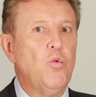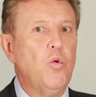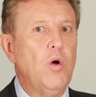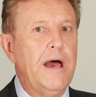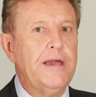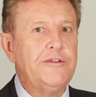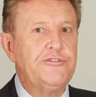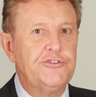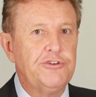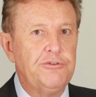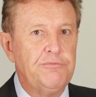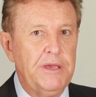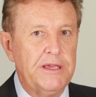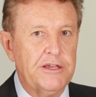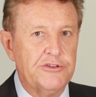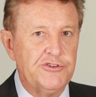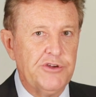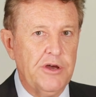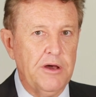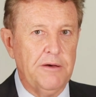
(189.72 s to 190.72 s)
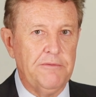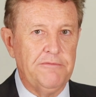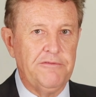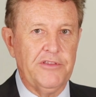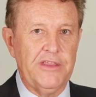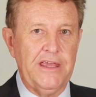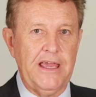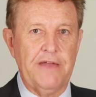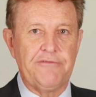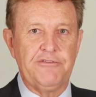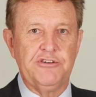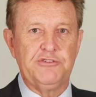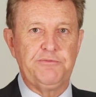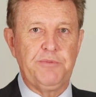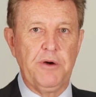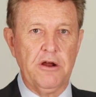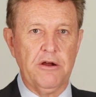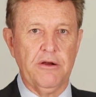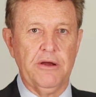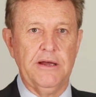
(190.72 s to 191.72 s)
way too big a job for the average
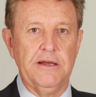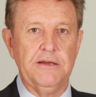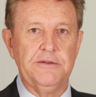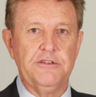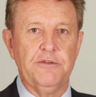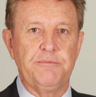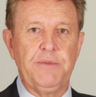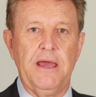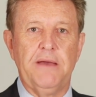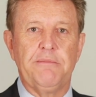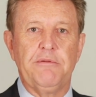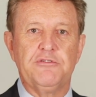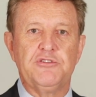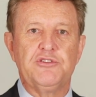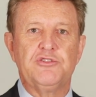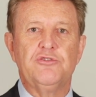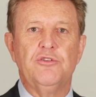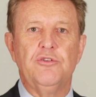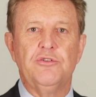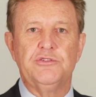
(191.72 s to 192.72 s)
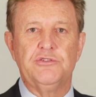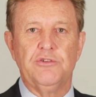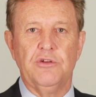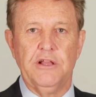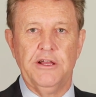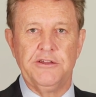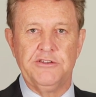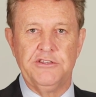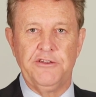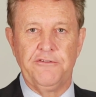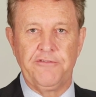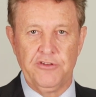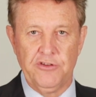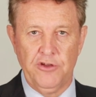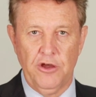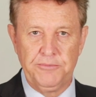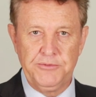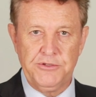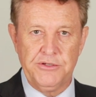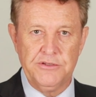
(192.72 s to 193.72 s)
borrower to be able to source all those
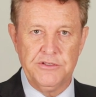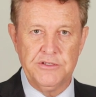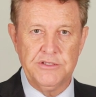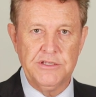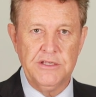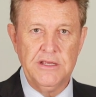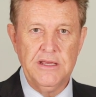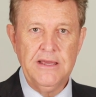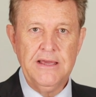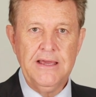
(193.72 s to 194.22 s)
different options.